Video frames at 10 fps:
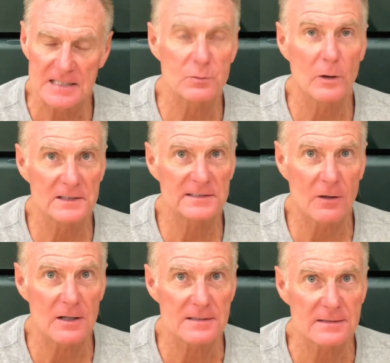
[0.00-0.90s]
where it
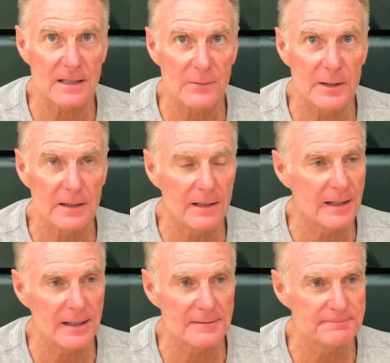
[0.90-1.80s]
starts. I mean,
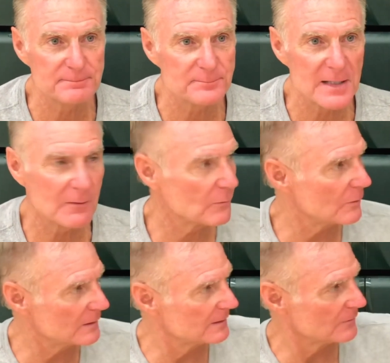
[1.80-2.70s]

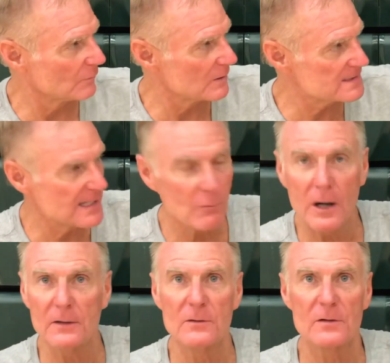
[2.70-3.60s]
once they
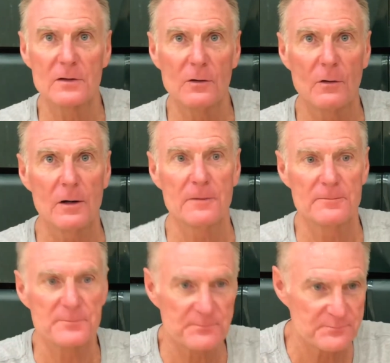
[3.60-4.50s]
walk through the door,
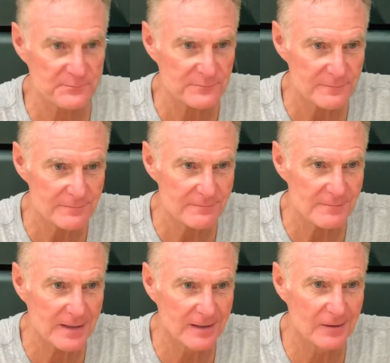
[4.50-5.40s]

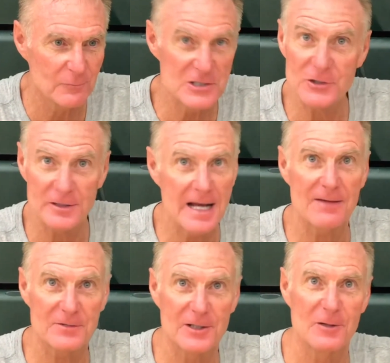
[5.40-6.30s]
we shouldn't
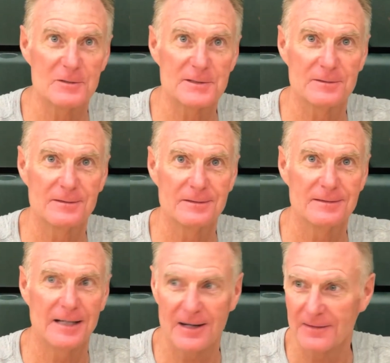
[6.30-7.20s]
have to coach
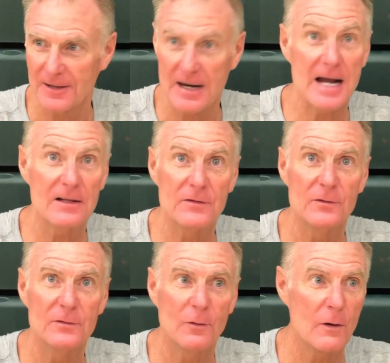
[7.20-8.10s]
their
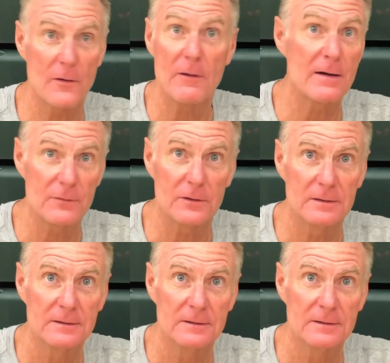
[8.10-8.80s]
attitude or their effort.